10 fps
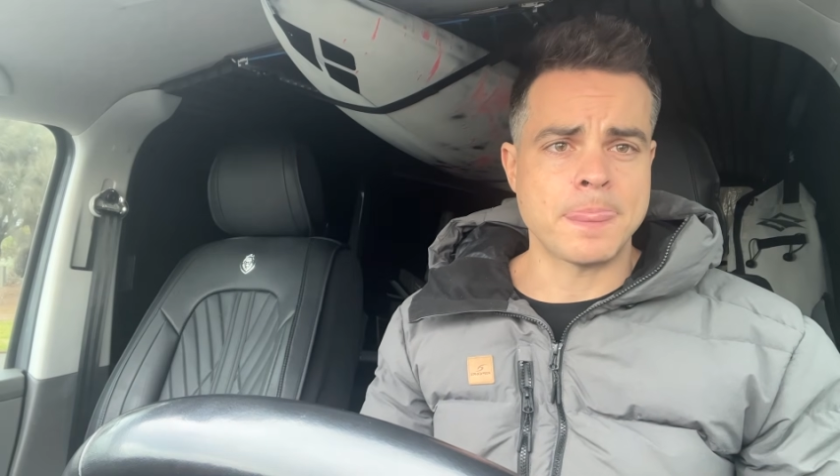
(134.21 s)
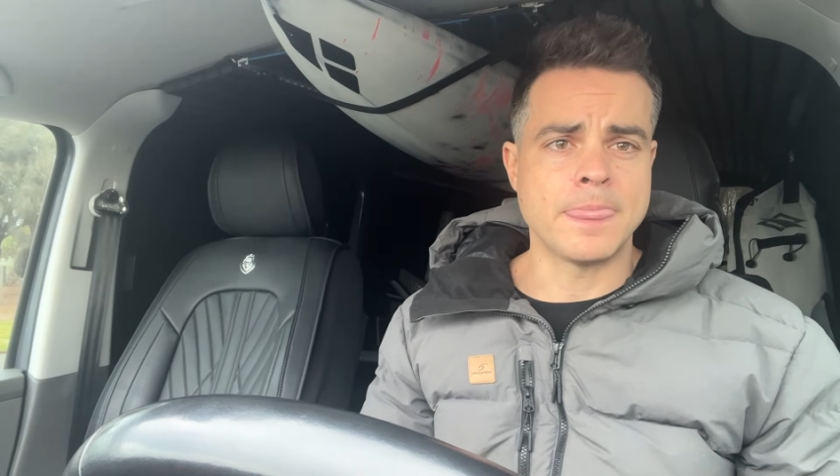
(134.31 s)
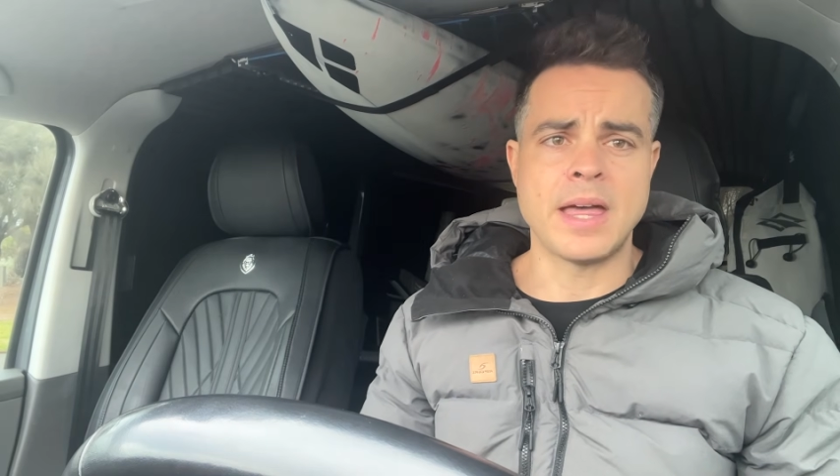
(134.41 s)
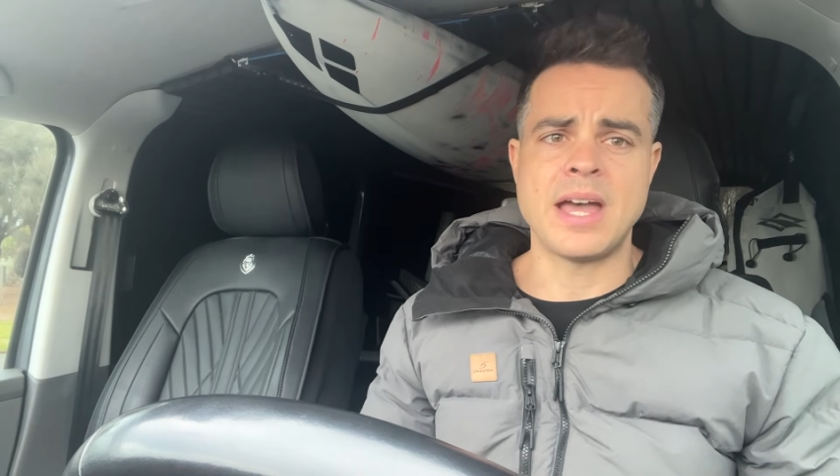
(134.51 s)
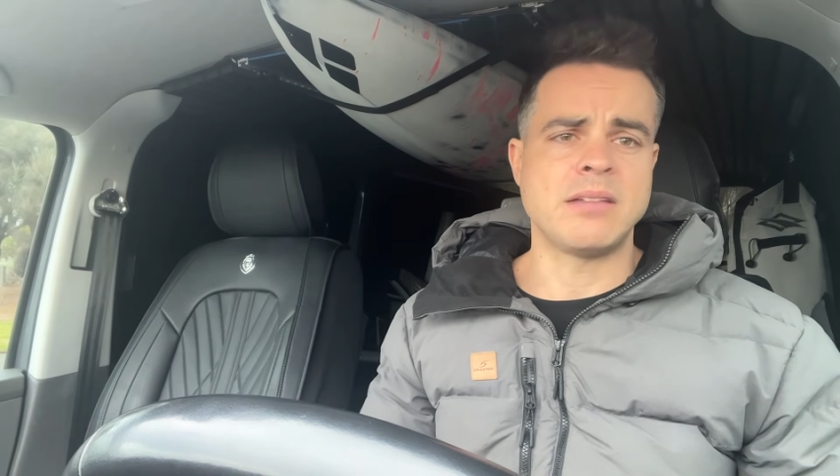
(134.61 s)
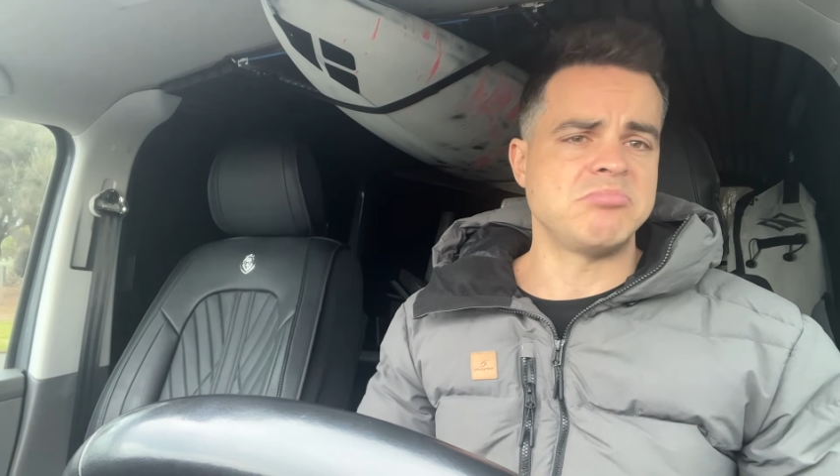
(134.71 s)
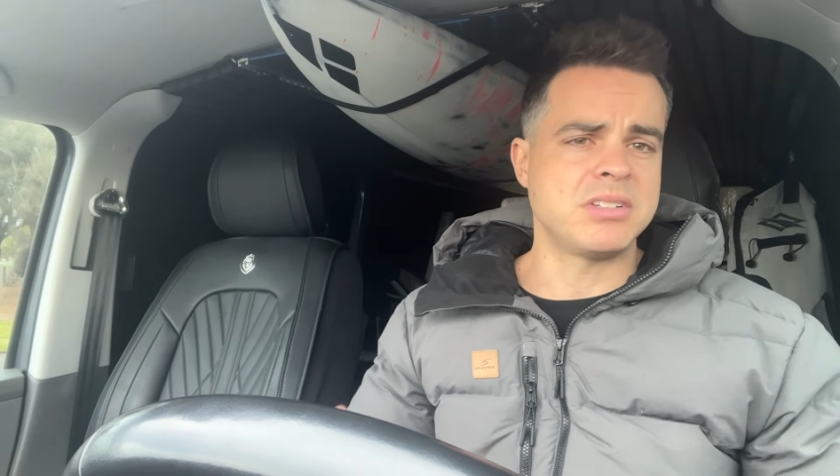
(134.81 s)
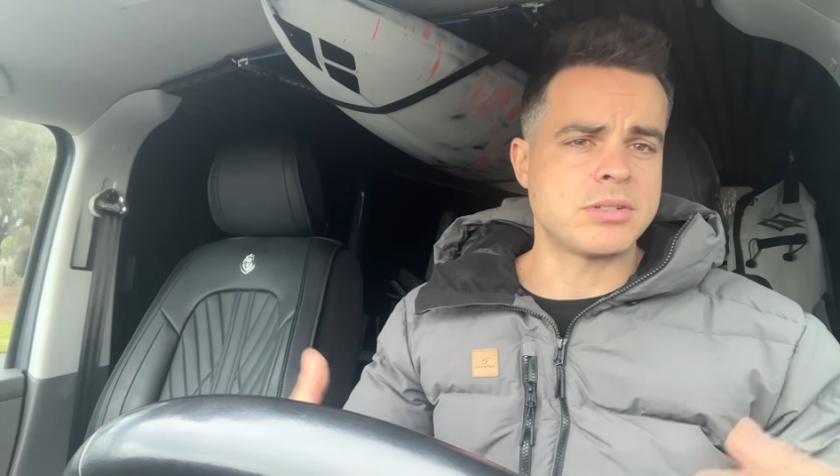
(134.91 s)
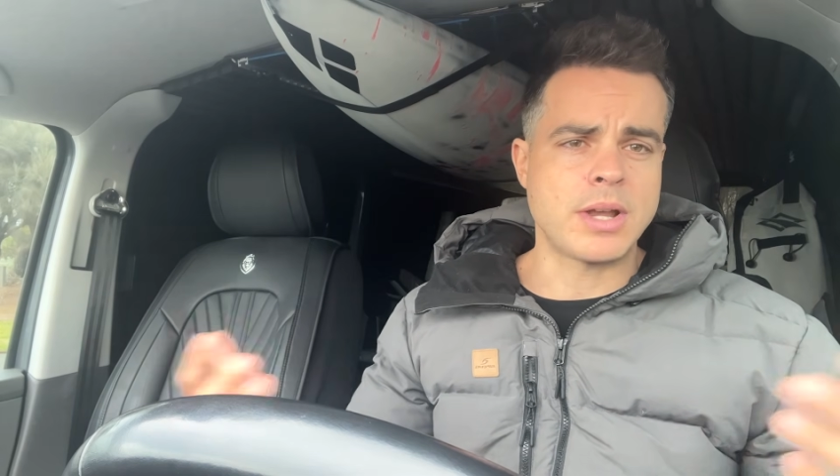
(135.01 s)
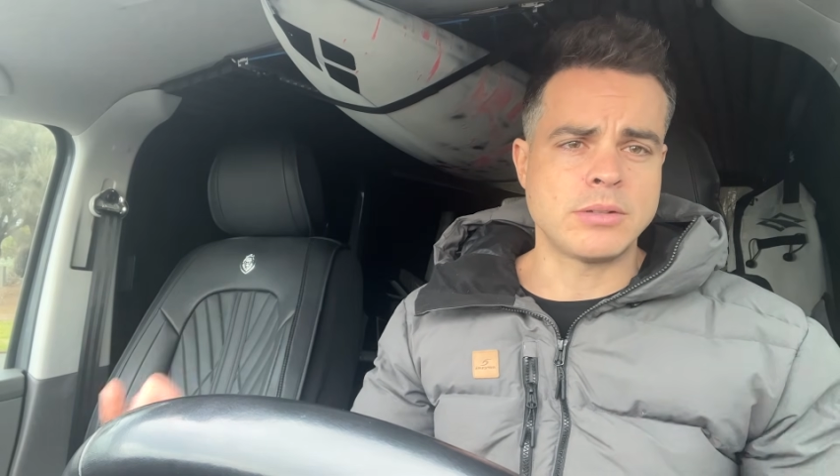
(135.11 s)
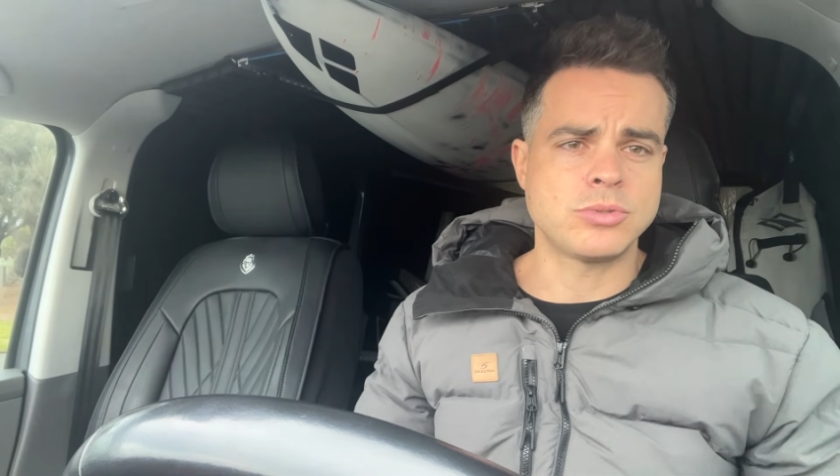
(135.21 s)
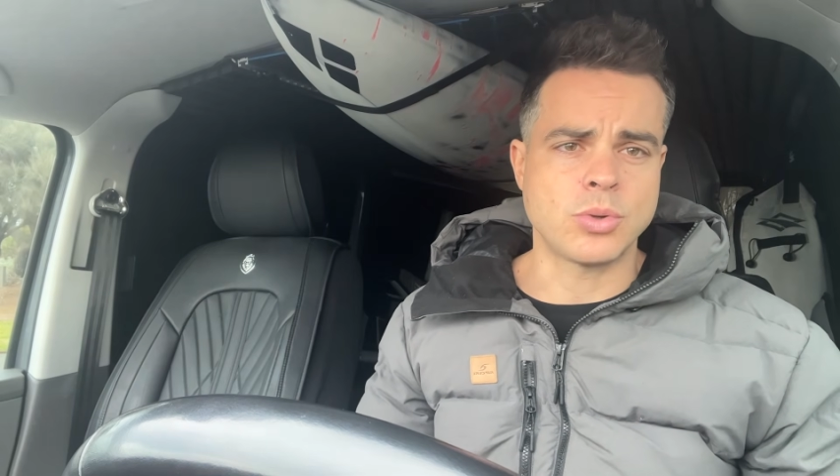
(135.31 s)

that it's around